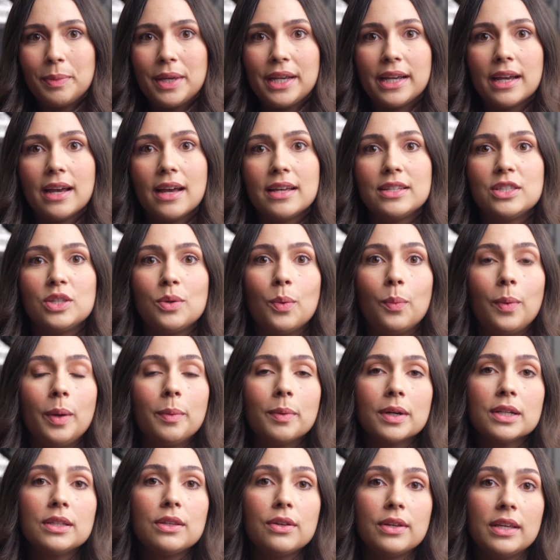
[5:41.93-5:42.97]
because we
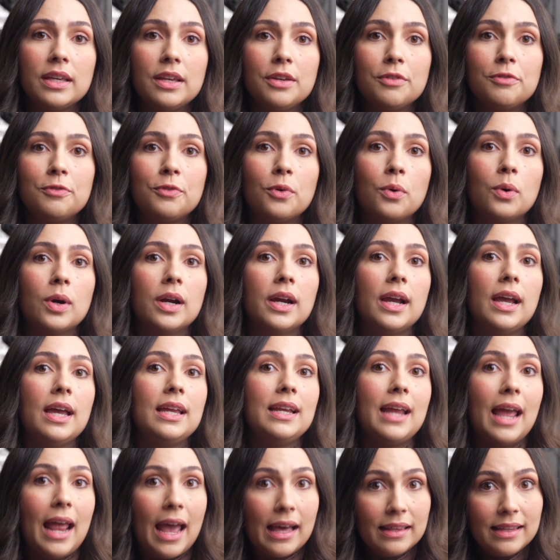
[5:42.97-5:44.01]
were looking for
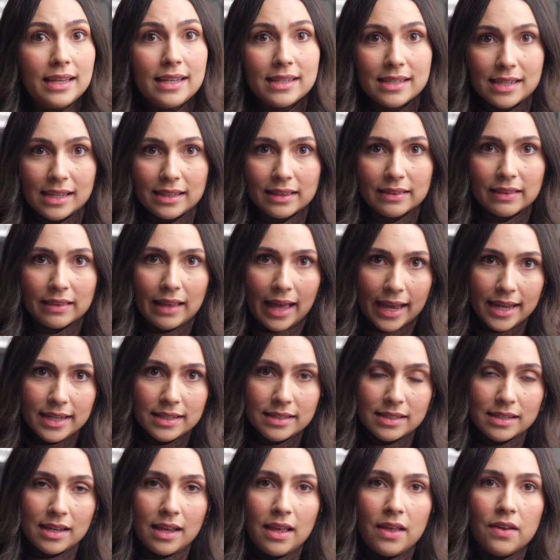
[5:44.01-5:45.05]
an LED
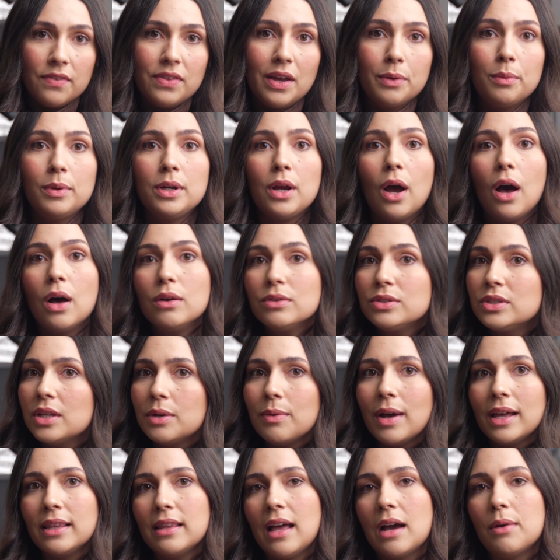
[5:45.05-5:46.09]
light that would
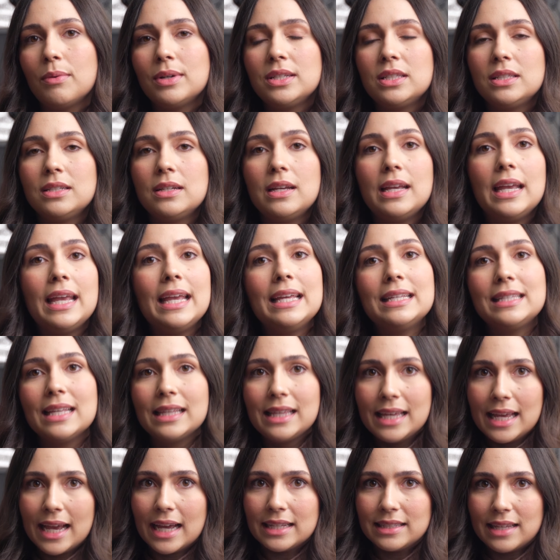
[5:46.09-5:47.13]
also allow us to
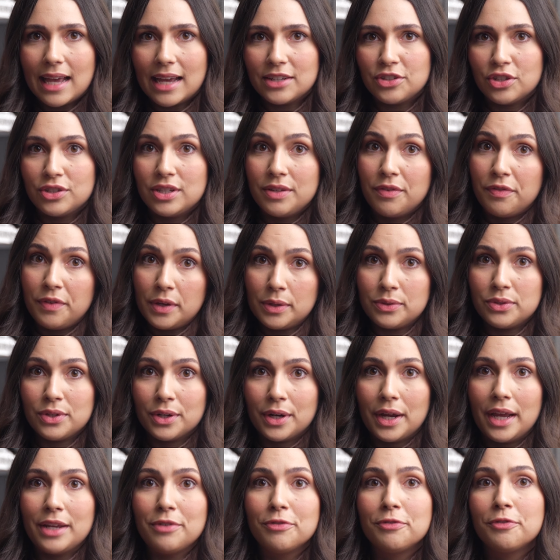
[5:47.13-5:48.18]
easily attach a
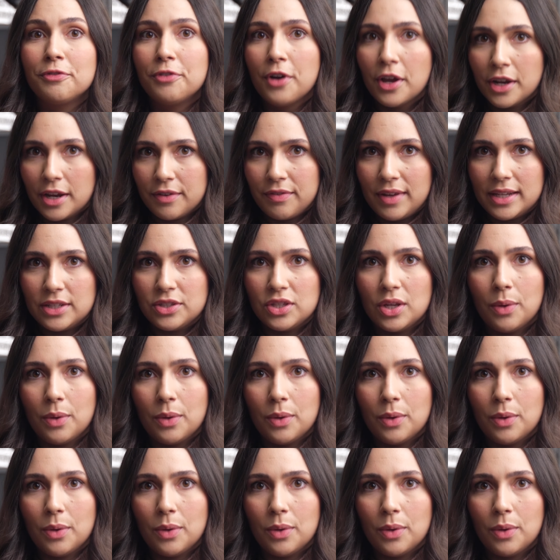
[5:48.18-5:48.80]
diffuser in front of it,